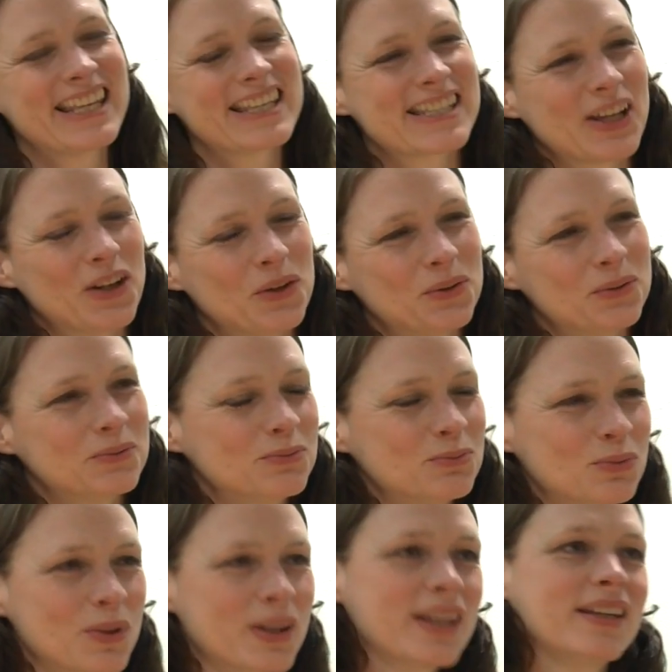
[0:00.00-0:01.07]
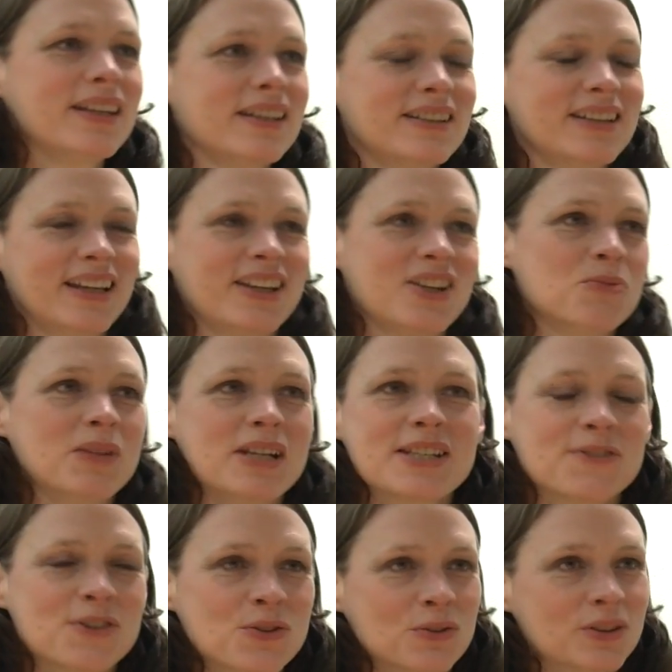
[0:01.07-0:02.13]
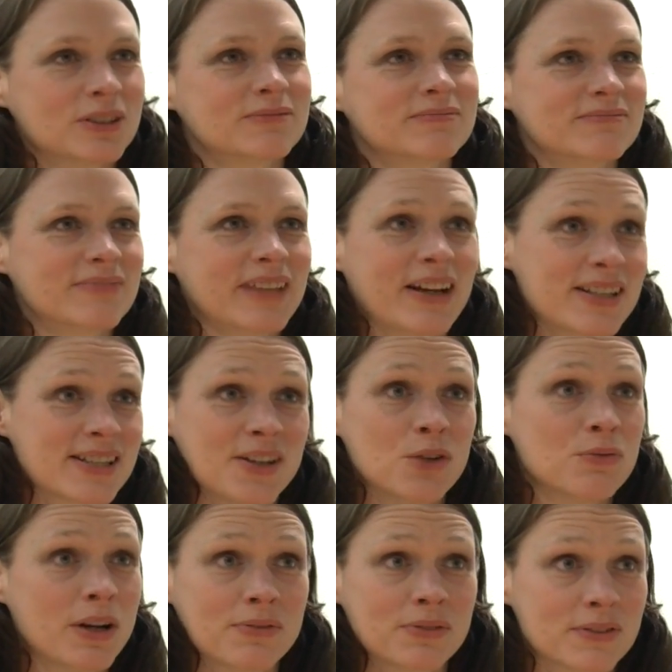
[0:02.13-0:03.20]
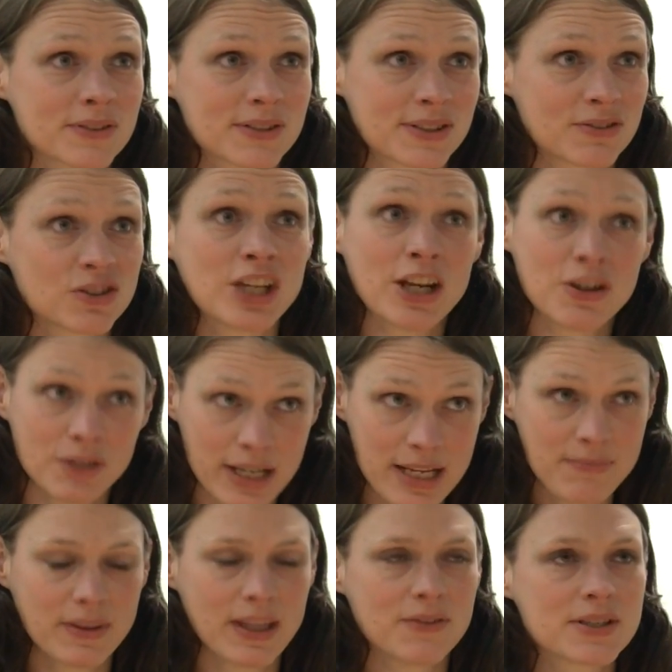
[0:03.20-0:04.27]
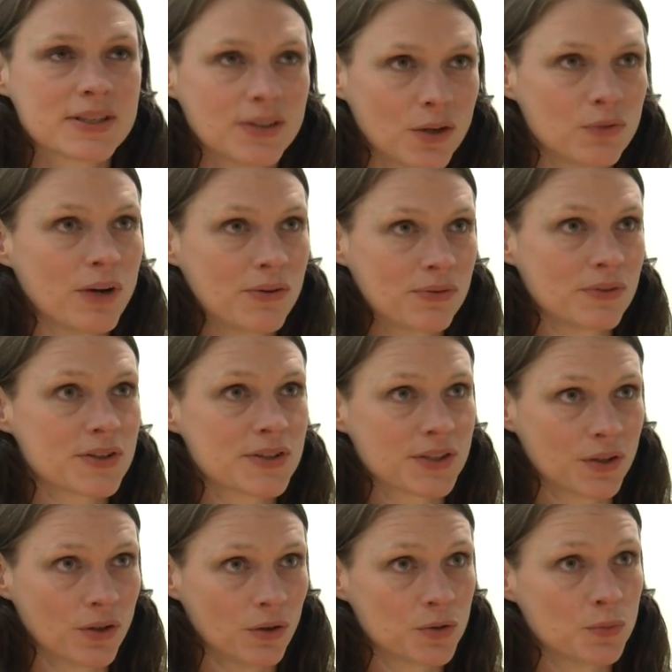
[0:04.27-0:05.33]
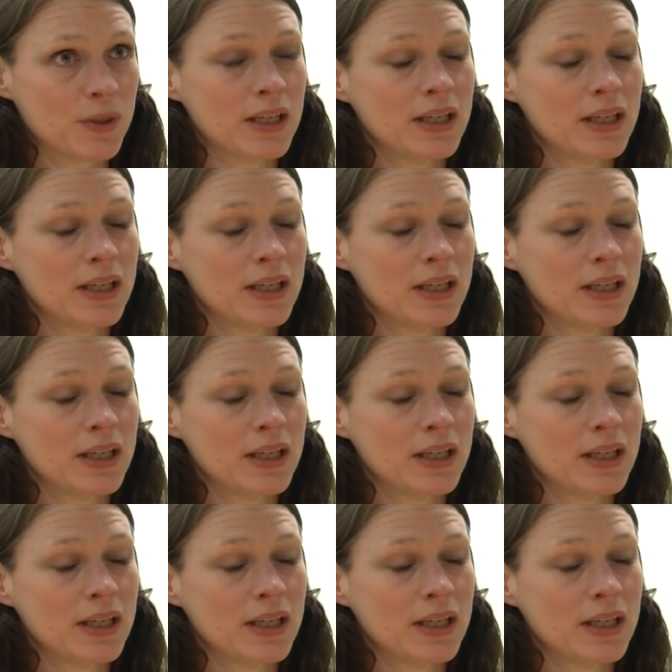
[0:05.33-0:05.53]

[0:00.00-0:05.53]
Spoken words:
So within a humanist funeral, there's no reference. Generally, there is no reference to God.